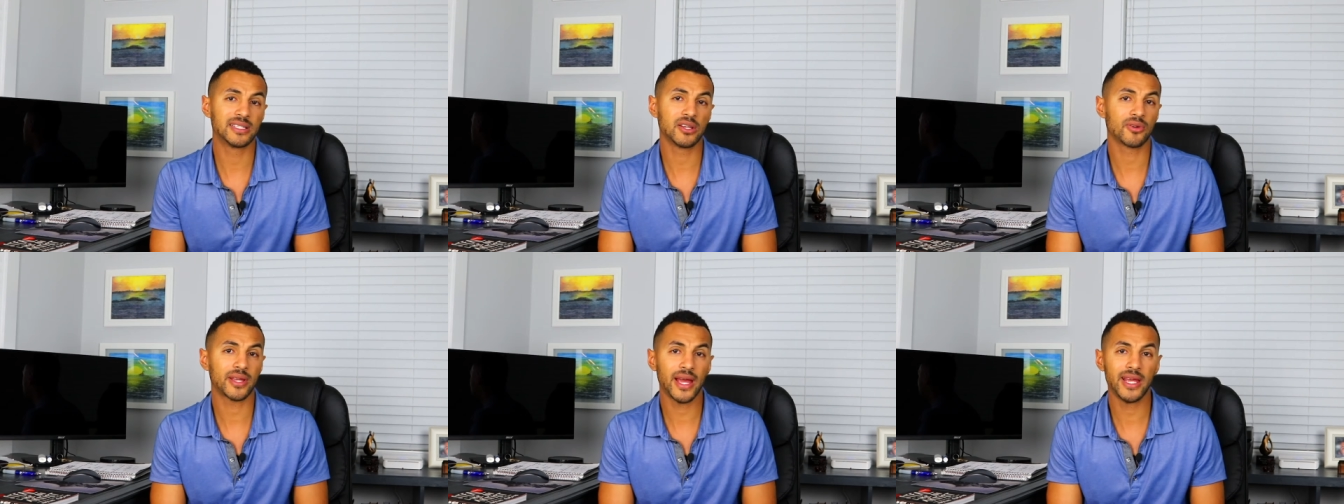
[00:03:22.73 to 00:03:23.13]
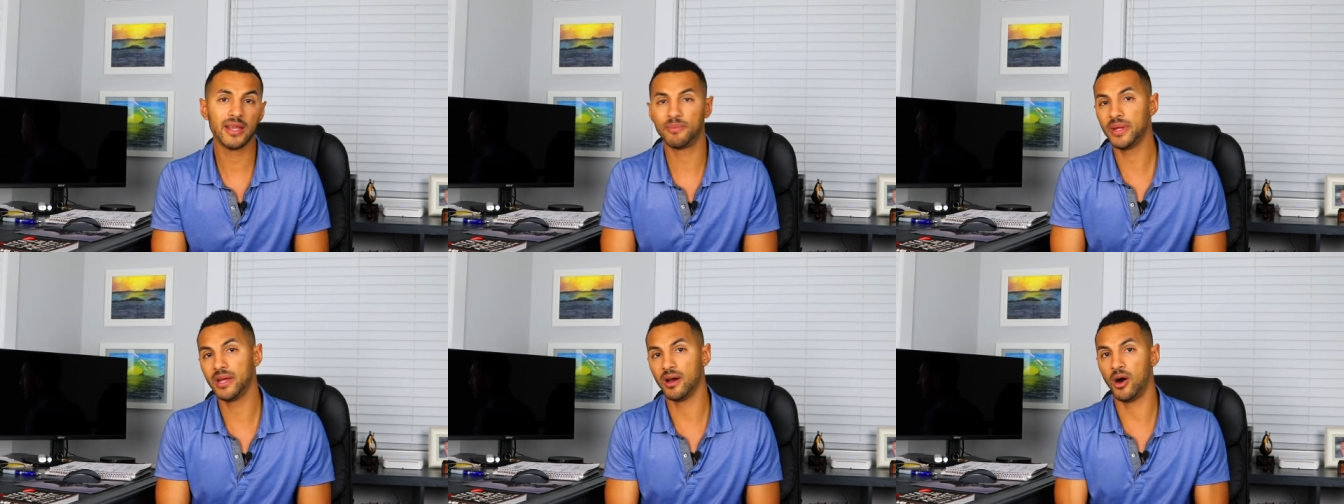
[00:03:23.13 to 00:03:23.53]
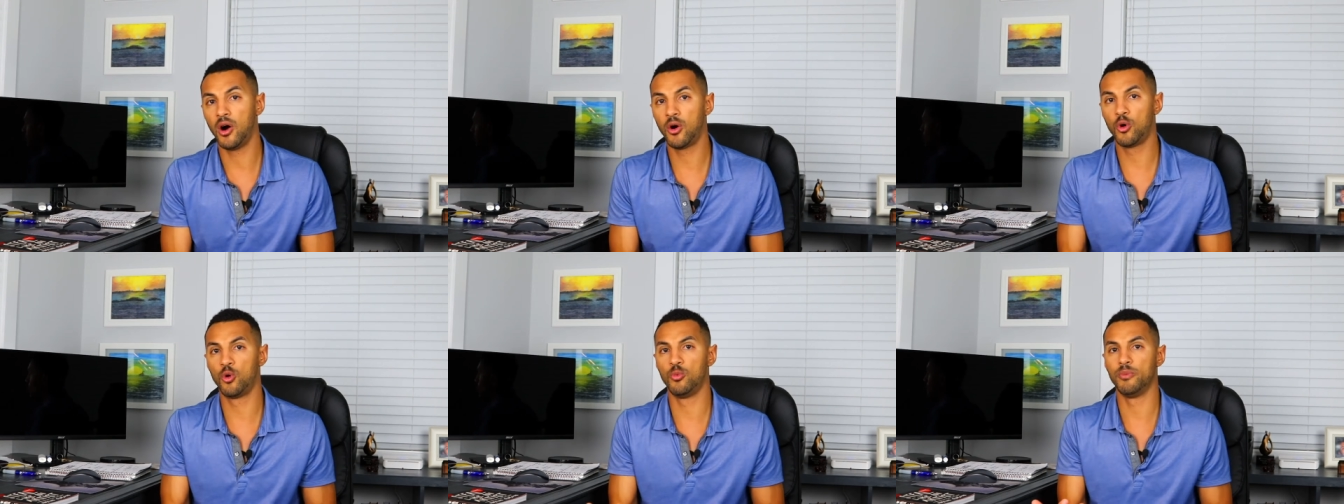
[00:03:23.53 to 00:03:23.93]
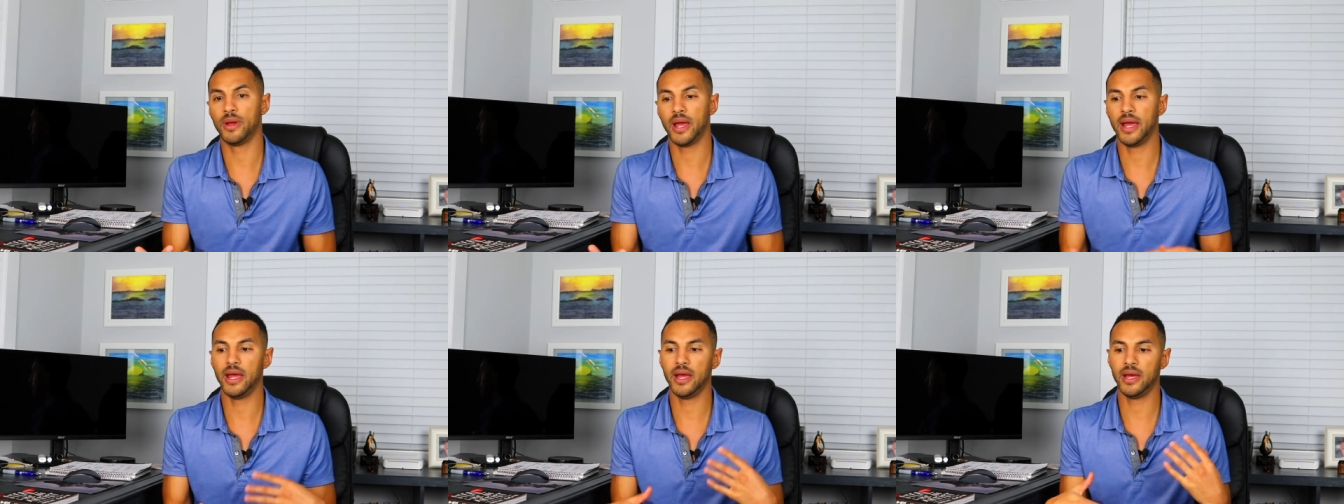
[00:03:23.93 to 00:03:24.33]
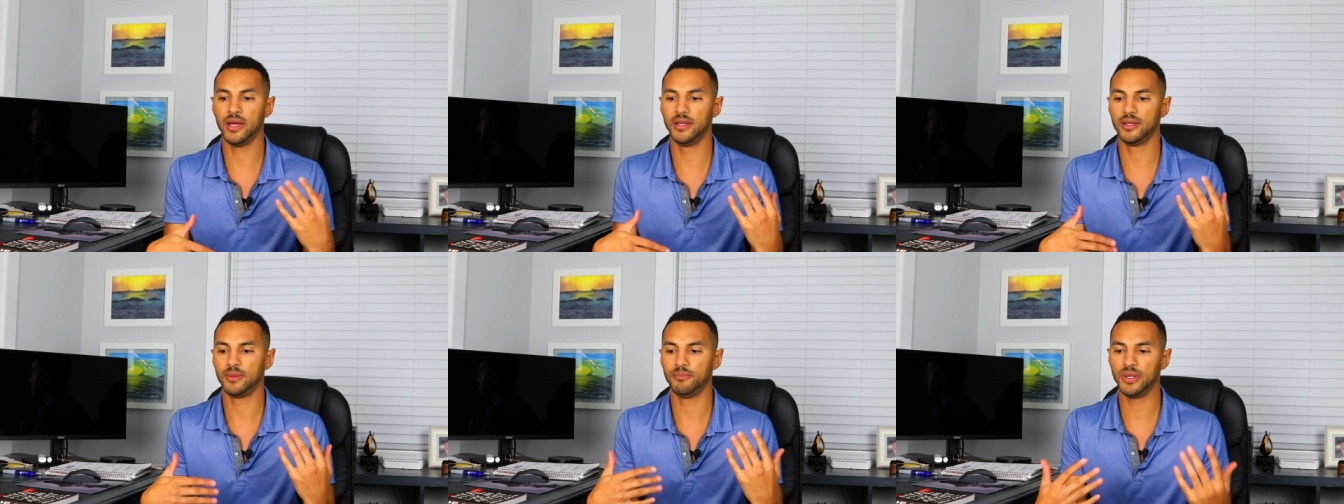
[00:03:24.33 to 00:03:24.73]
It's okay to be at home
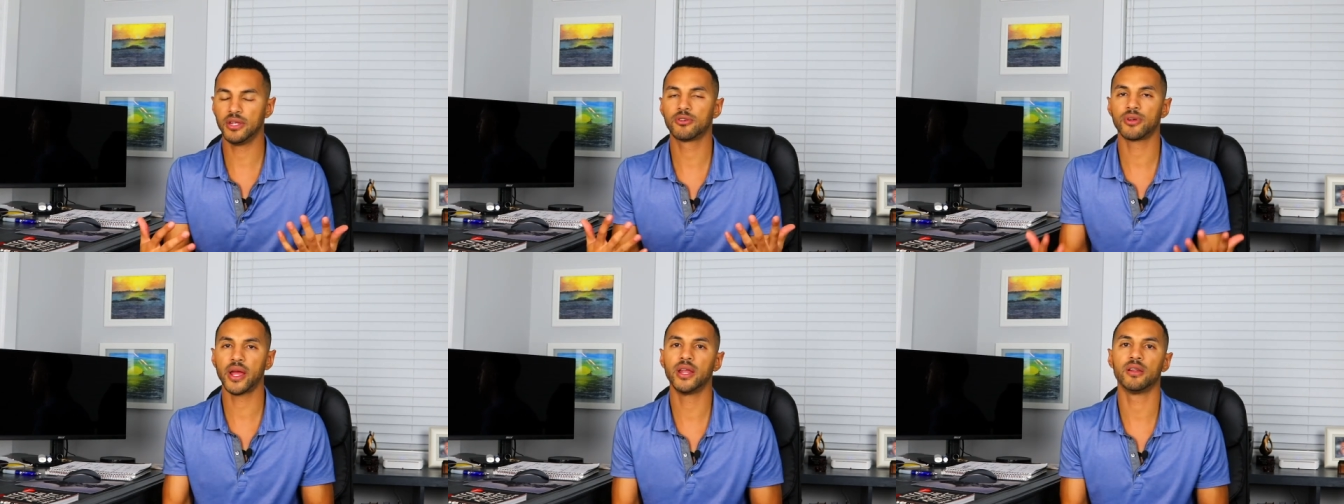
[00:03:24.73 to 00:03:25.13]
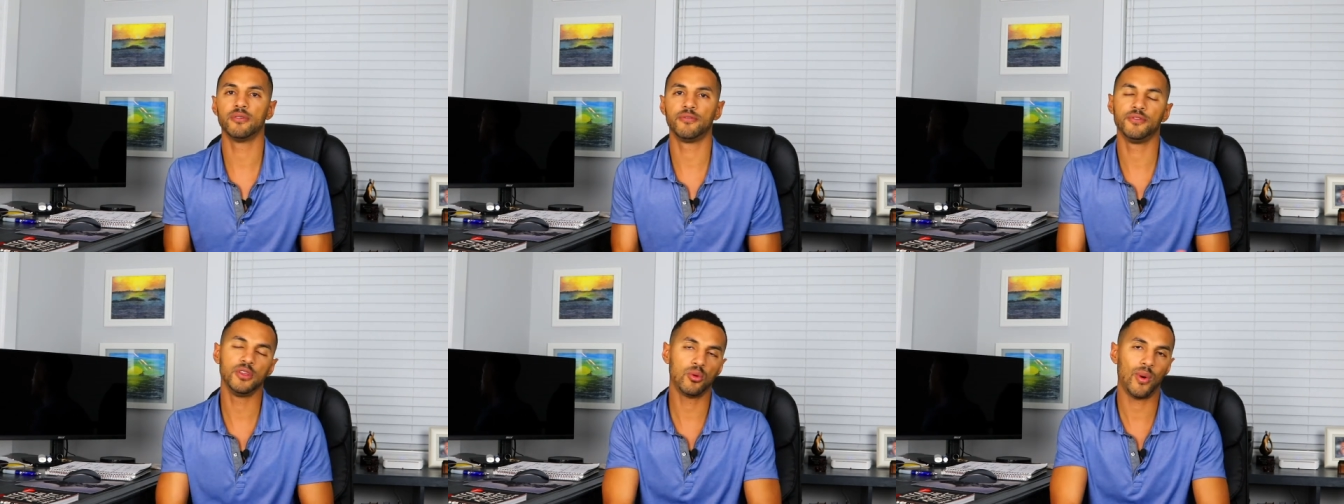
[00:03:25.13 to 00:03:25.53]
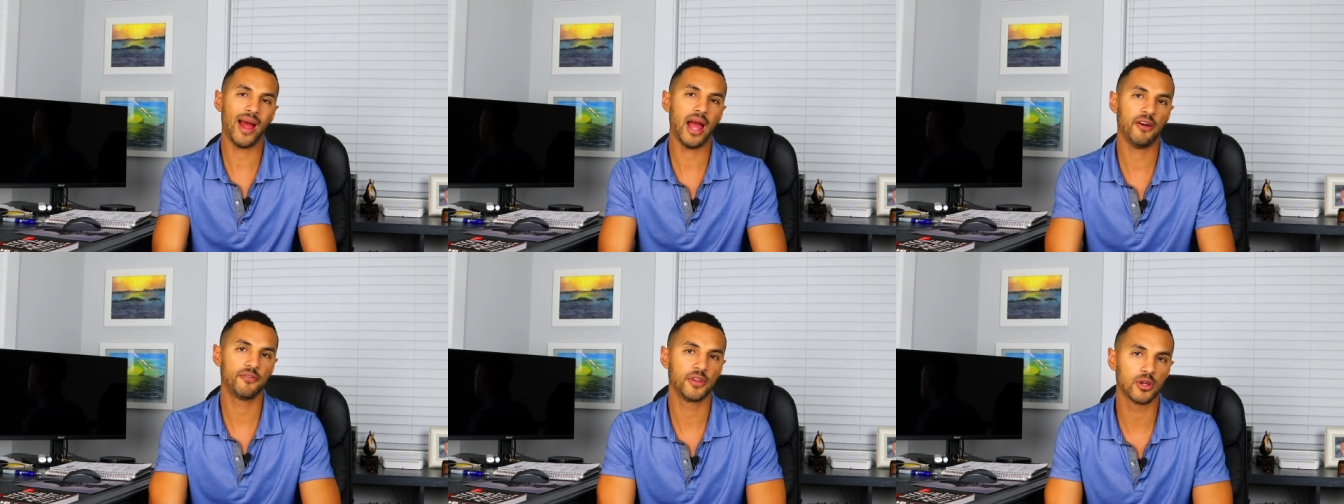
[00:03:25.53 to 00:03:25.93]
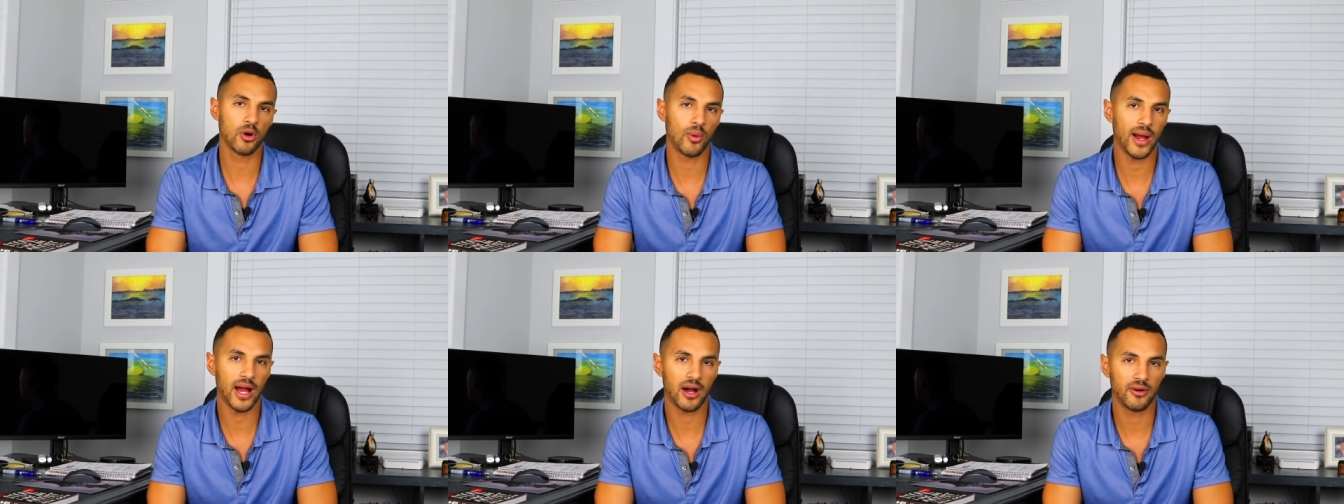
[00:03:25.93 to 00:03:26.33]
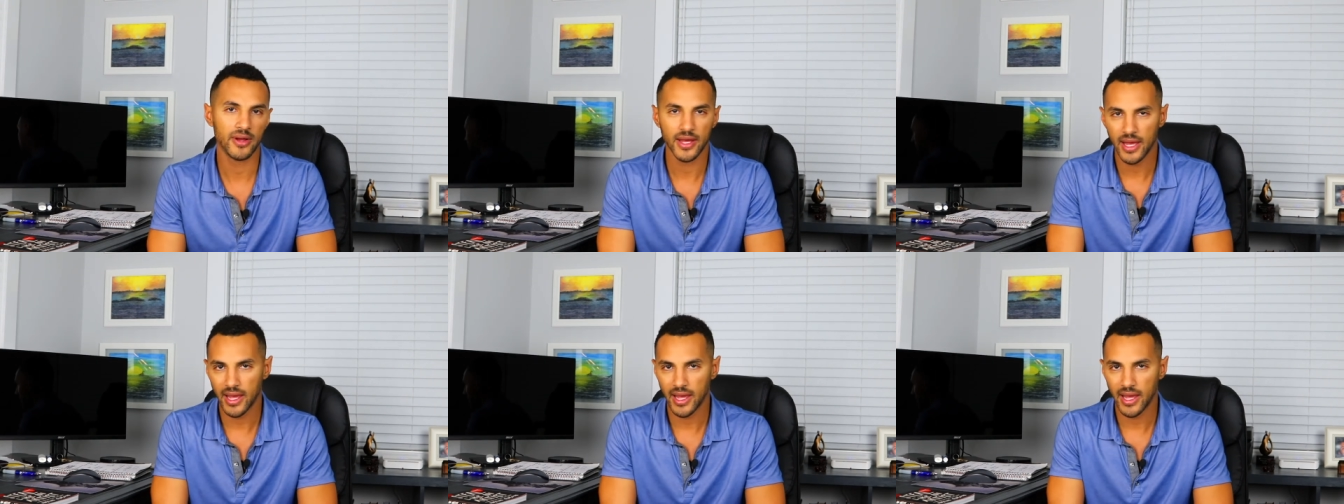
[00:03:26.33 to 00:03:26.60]
and be creative. You don't have to go out